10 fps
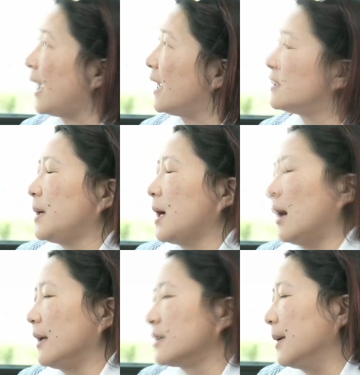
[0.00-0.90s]
And to be
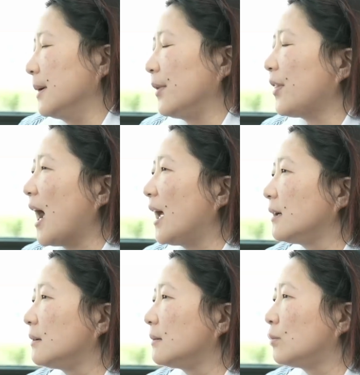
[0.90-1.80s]
honest about that
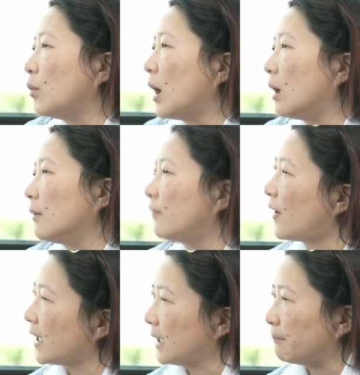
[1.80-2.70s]
while
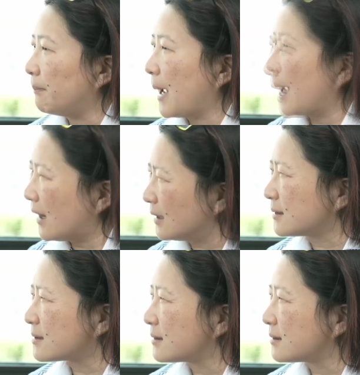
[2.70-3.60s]
finding
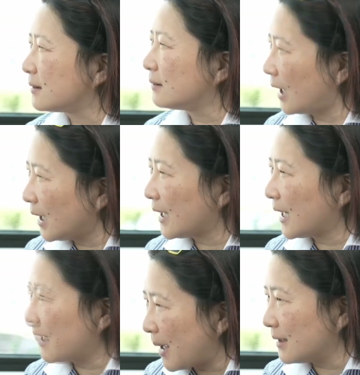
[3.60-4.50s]
balance, right? Like,
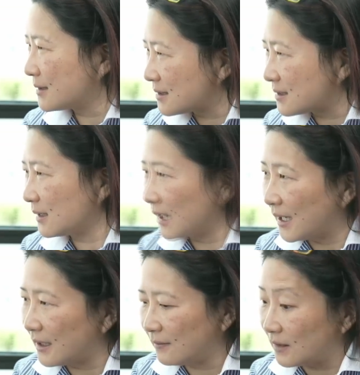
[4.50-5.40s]
imbalance isn't like
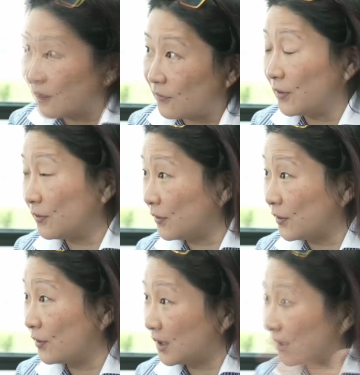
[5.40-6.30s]
the 50
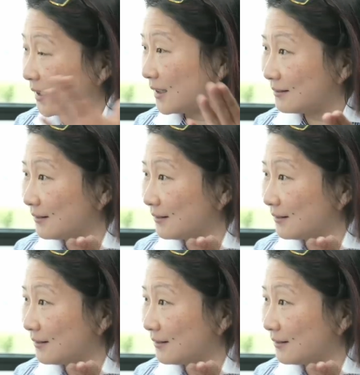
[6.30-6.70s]
50, like